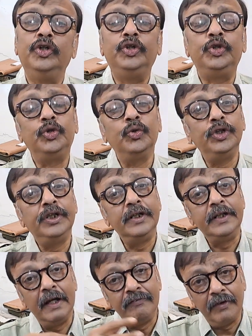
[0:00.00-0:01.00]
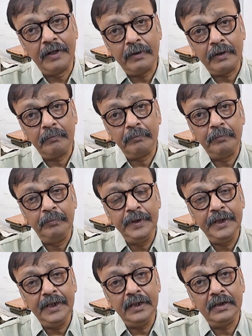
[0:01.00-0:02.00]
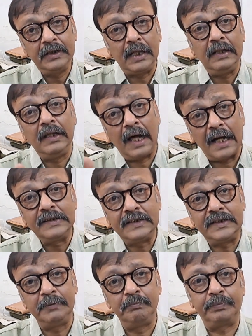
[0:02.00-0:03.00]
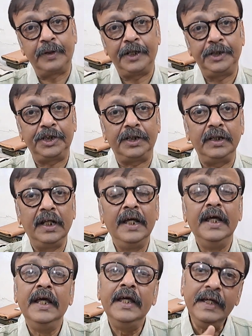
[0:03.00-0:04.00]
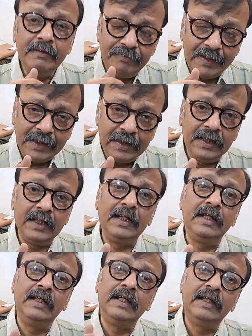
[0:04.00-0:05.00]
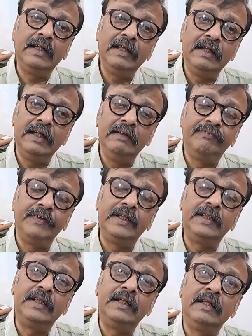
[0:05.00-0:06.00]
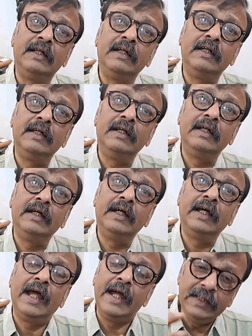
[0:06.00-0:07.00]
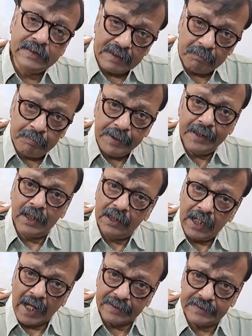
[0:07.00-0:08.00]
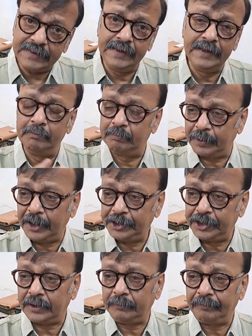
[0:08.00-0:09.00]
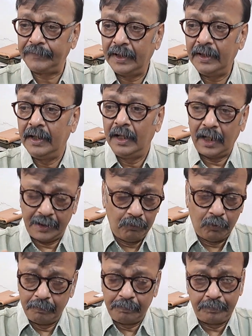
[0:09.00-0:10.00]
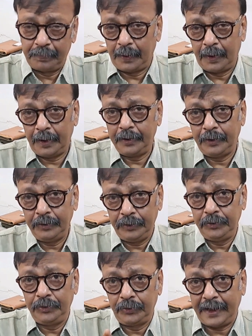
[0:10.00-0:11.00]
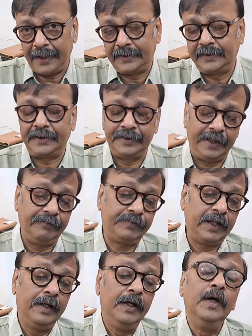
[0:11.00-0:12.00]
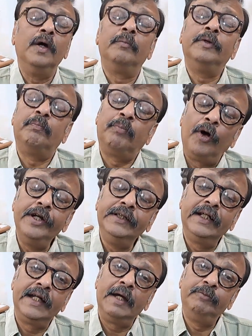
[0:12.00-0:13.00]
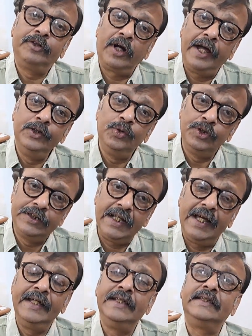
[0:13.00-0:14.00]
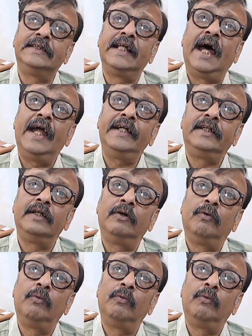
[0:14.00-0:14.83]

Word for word: should never be the last impression, even if it ends up being a lasting impression. I hope uh, you get the drift the point that I'm trying to say is that,